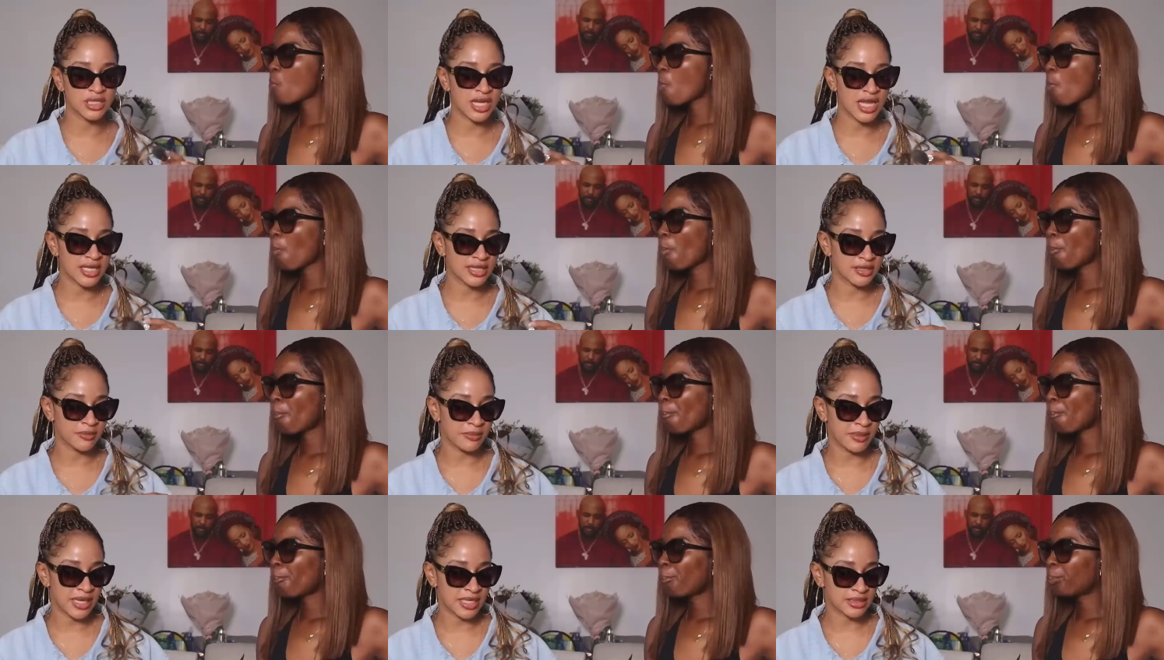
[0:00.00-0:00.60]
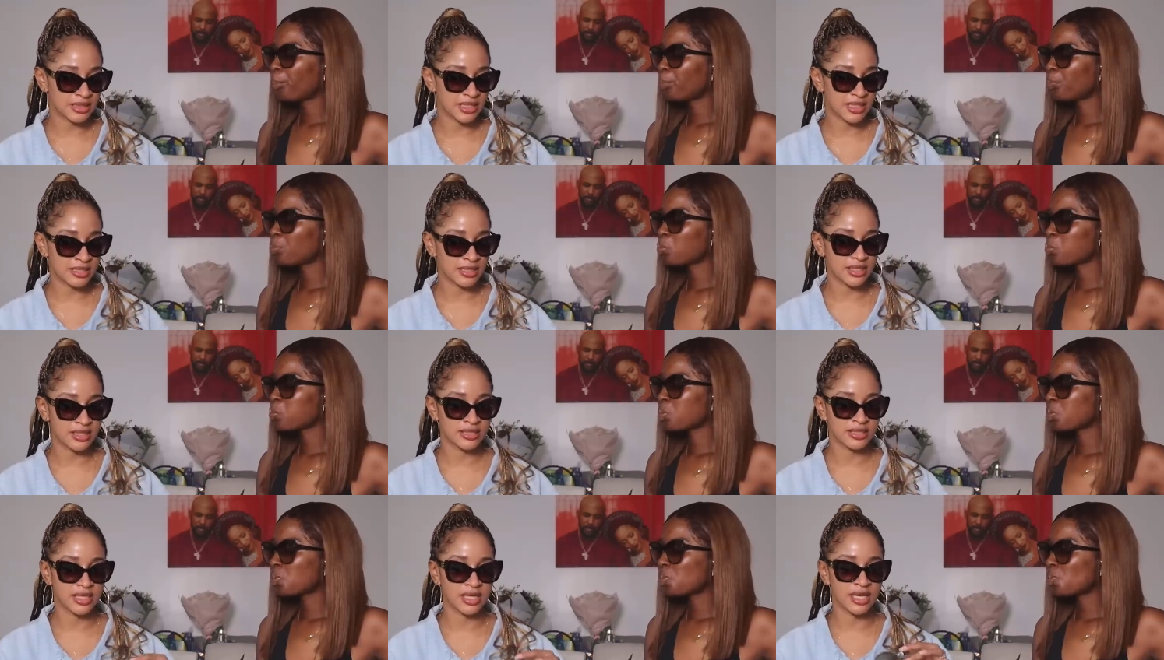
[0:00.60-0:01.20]
Speaker 1: I like the plantain
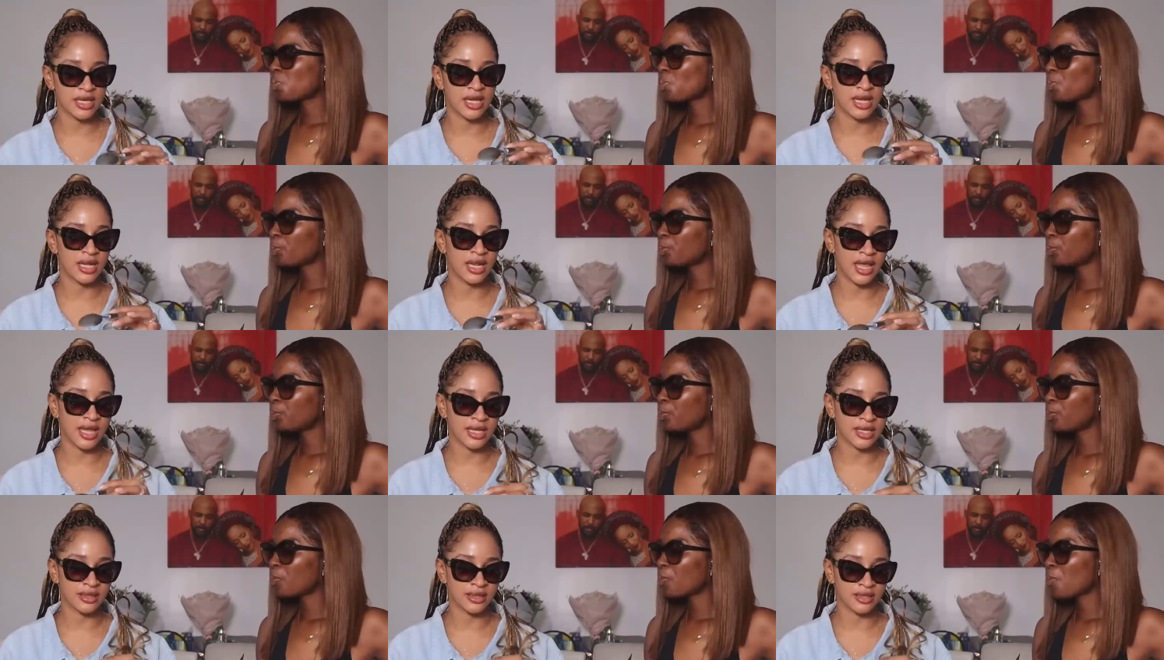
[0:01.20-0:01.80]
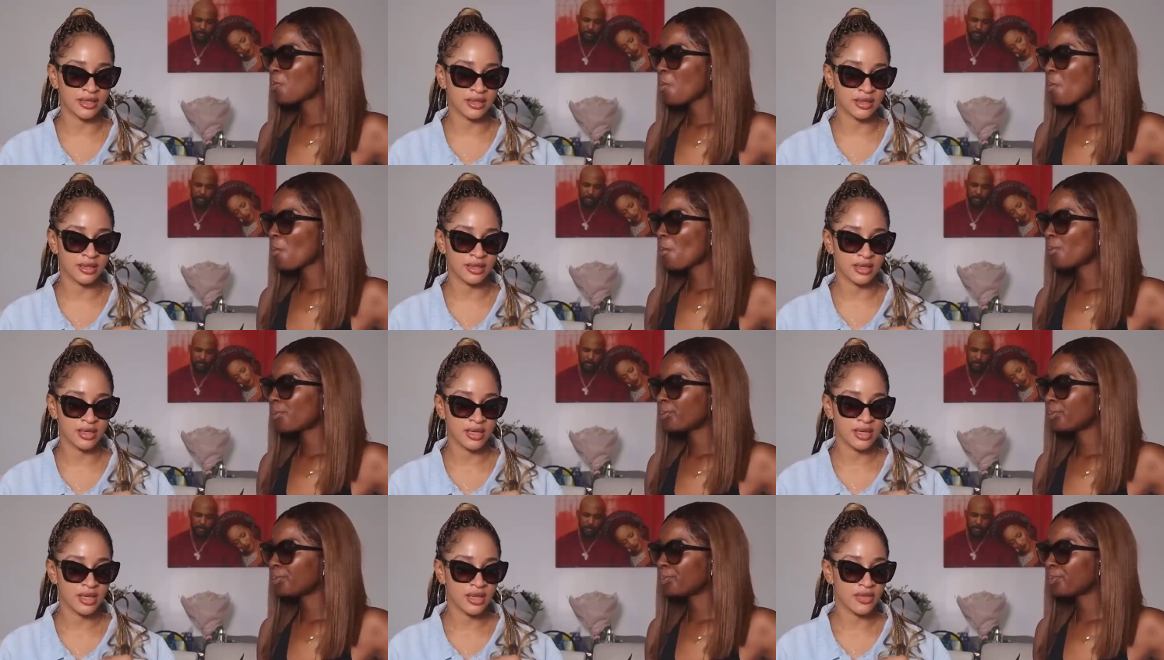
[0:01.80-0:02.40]
that's there. I like the
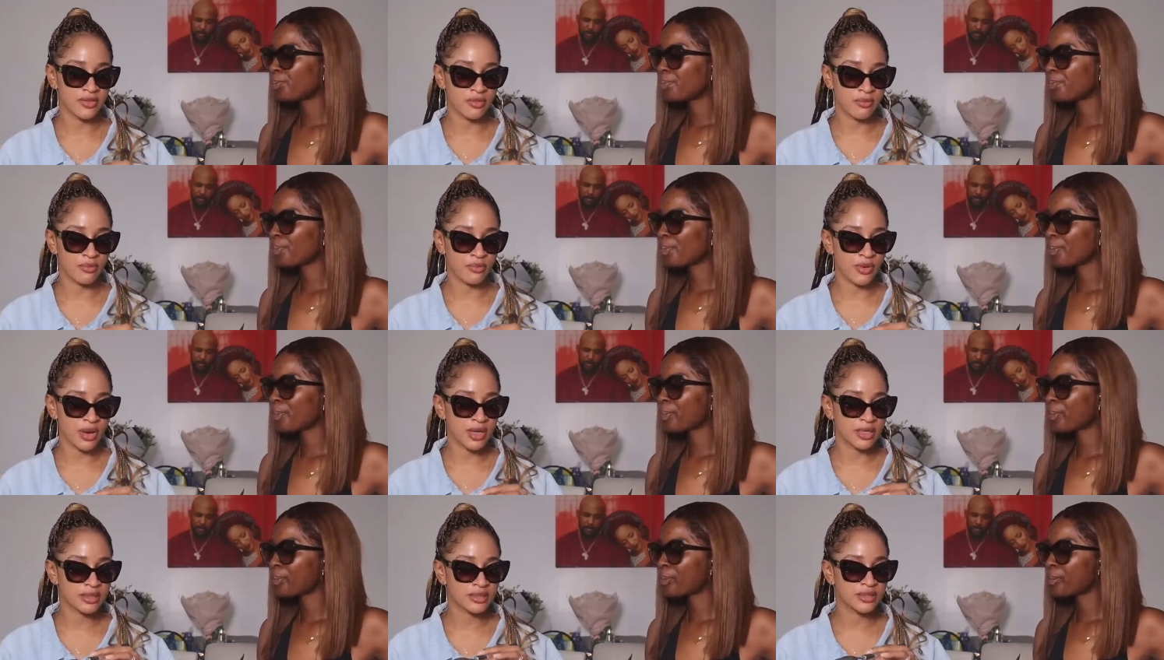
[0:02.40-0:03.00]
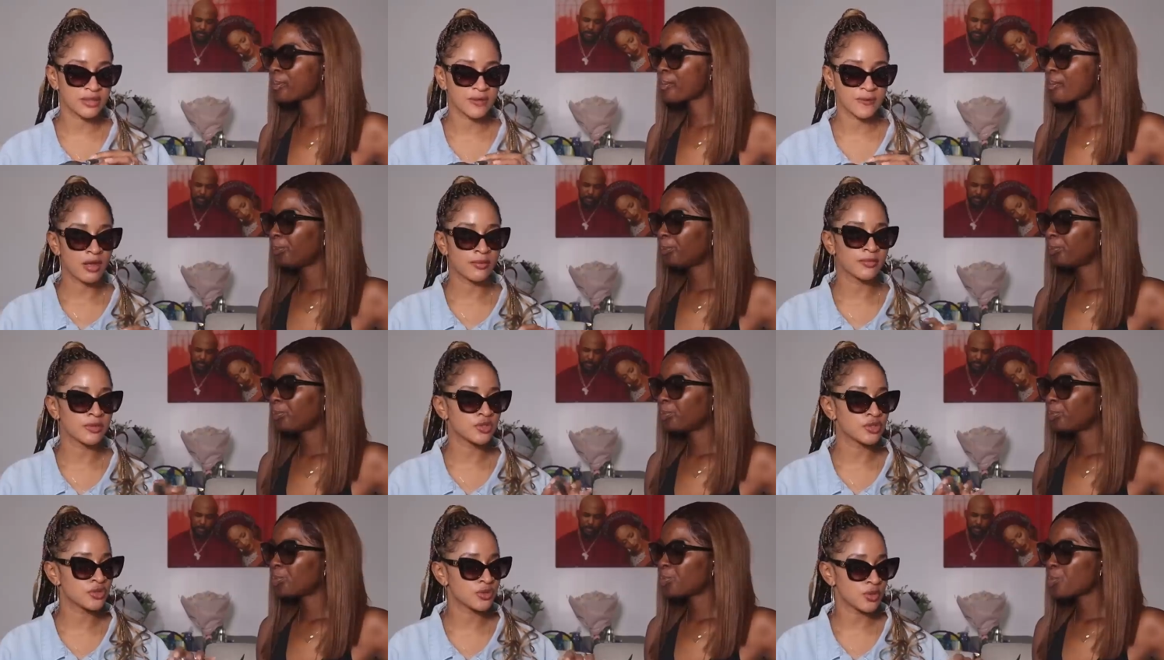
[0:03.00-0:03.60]
the bread.
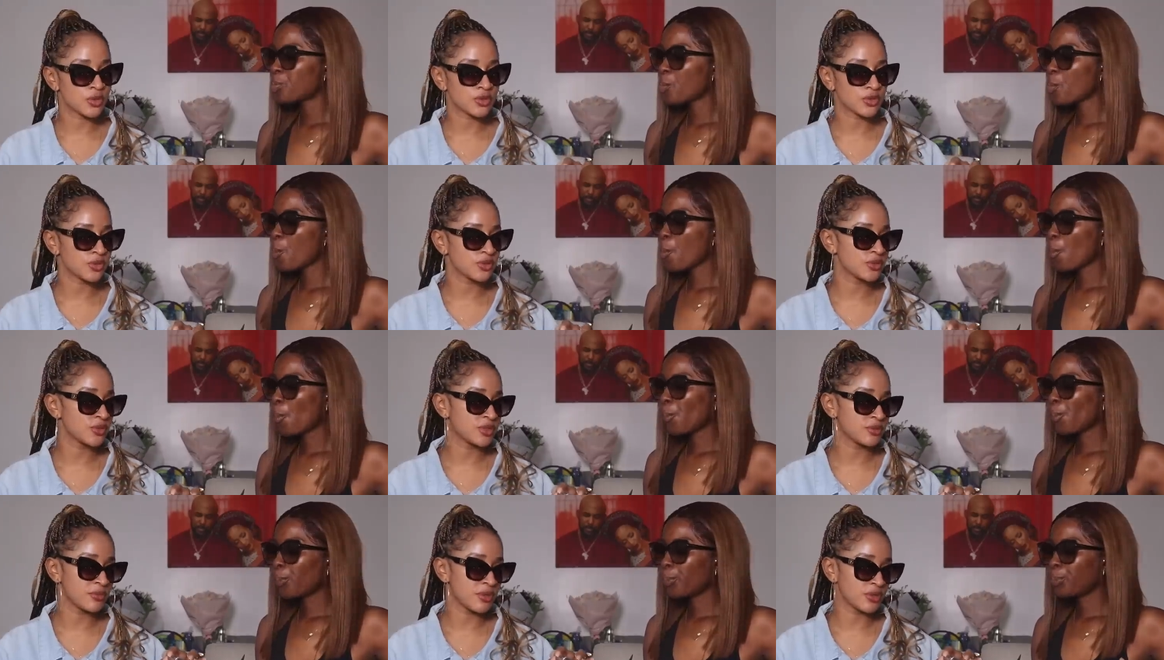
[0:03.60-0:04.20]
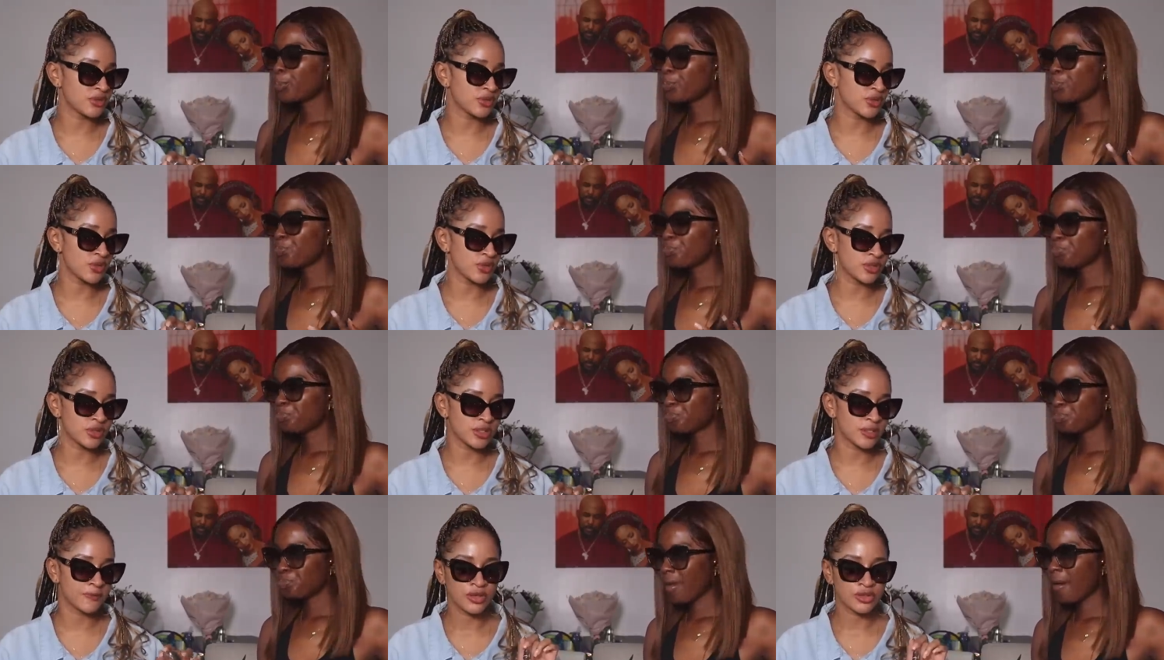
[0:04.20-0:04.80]
and the sauce also smells
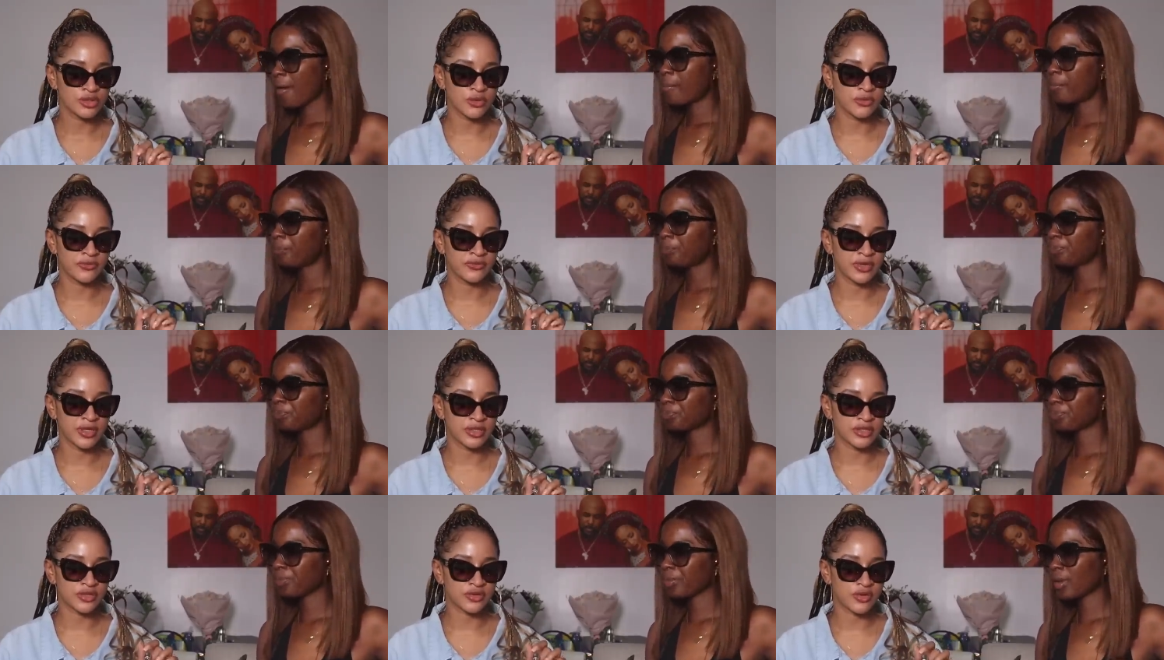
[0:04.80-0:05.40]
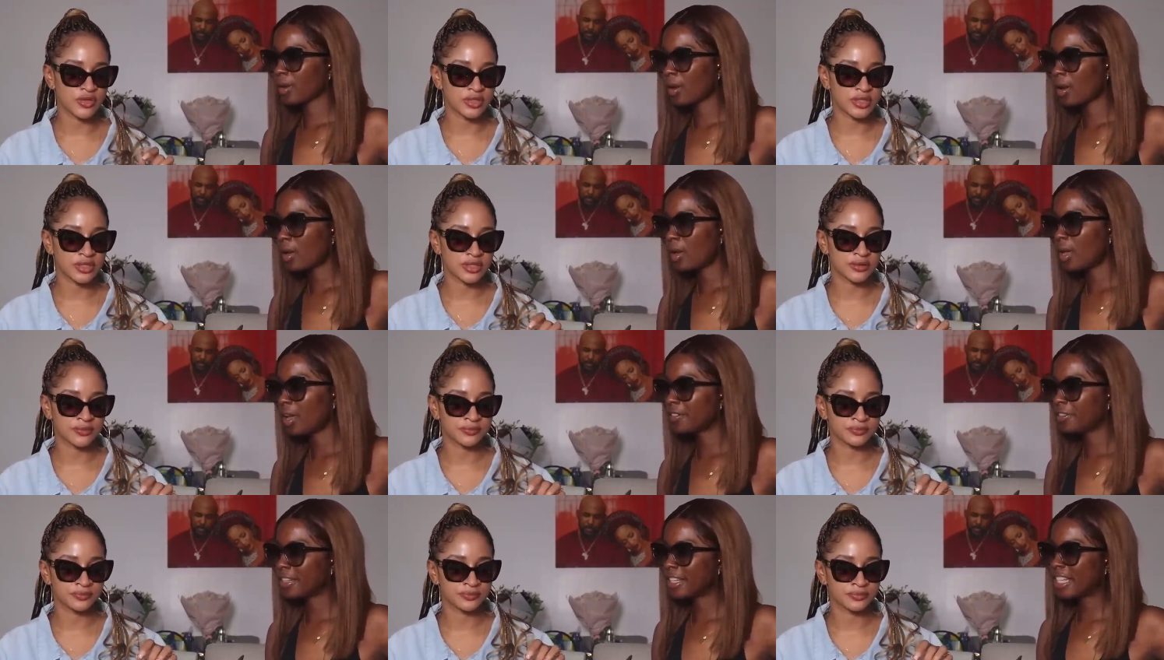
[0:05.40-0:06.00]
good. So fingers crossed.